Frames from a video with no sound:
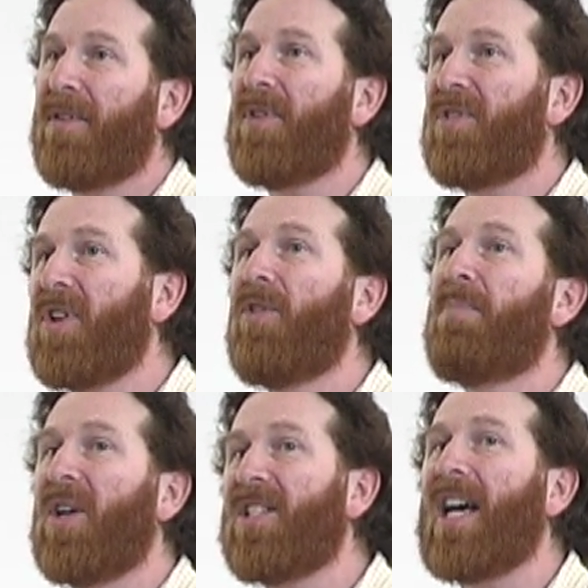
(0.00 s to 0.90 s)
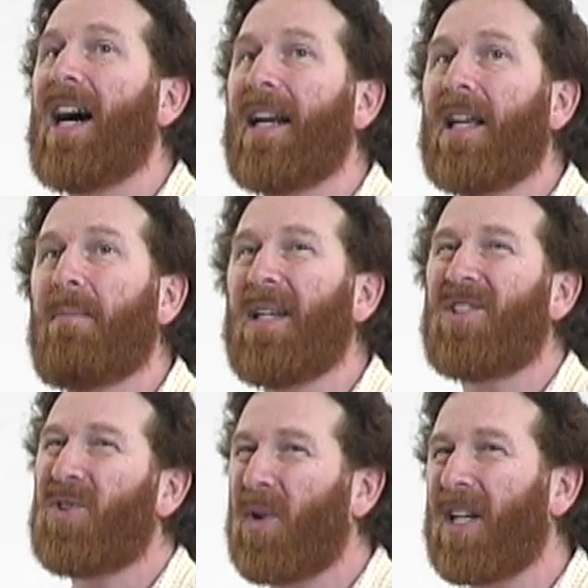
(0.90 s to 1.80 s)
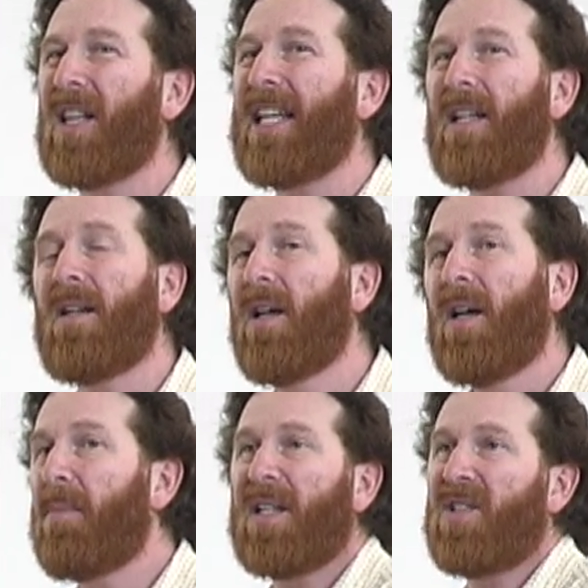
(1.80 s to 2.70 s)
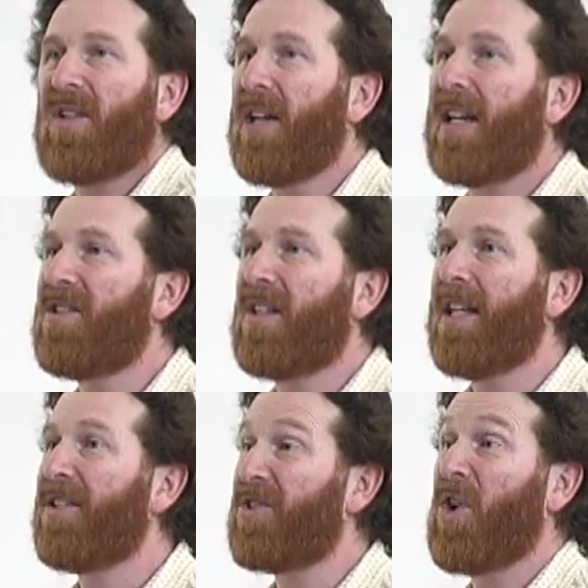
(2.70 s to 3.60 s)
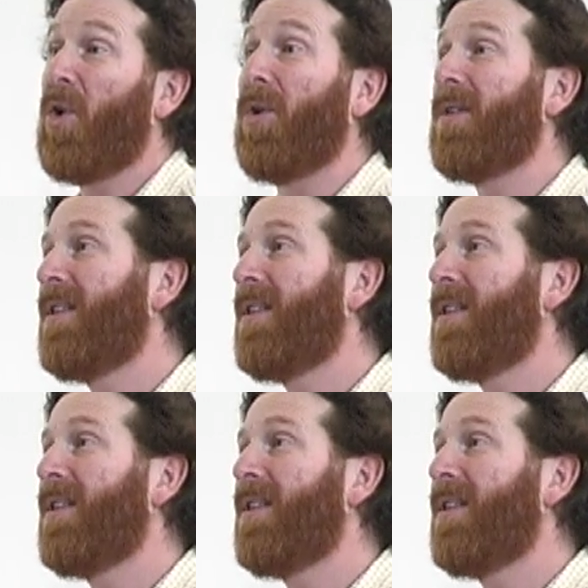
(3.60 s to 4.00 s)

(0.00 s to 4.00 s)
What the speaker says: If the stove burns hot, it can be sort of clean, but it's still not as clean as coal.